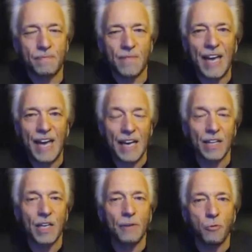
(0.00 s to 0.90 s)

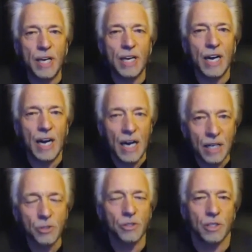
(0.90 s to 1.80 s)
And if we
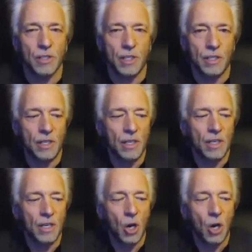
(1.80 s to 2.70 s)
consciously
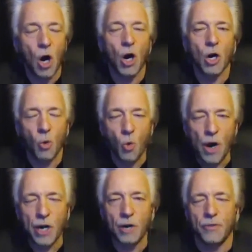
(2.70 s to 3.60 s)
are
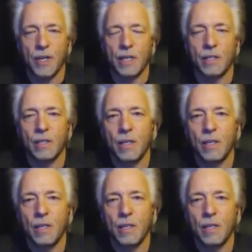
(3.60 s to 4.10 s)
aware of that,